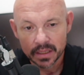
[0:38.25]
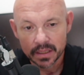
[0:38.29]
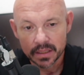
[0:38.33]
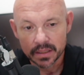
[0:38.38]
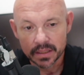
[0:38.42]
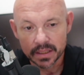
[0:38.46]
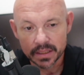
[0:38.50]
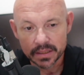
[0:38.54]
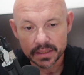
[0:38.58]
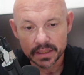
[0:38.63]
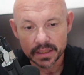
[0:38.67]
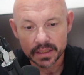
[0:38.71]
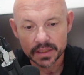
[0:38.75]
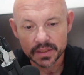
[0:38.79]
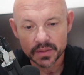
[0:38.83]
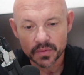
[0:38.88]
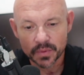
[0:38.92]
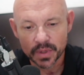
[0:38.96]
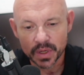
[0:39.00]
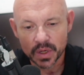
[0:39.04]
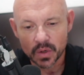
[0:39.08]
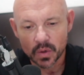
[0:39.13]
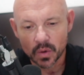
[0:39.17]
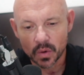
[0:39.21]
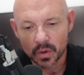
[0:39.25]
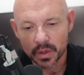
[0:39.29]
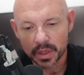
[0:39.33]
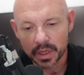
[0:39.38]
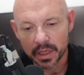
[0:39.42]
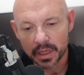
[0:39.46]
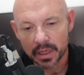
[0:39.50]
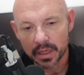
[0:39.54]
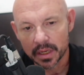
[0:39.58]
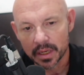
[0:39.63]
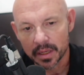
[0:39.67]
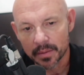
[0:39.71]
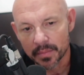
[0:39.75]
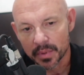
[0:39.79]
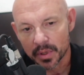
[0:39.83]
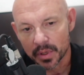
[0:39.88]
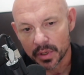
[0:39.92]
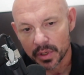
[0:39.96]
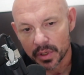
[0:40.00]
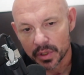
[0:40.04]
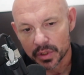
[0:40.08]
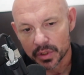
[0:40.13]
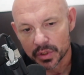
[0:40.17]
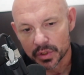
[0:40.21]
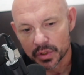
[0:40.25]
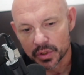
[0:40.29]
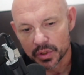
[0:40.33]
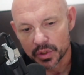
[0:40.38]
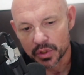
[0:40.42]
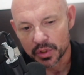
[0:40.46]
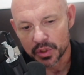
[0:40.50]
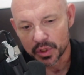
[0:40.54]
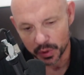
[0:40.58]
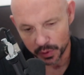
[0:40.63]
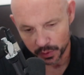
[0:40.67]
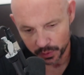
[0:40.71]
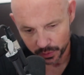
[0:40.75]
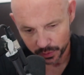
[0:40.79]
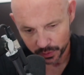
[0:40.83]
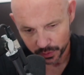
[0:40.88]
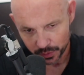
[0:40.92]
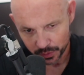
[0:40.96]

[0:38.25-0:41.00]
This is recording number 2.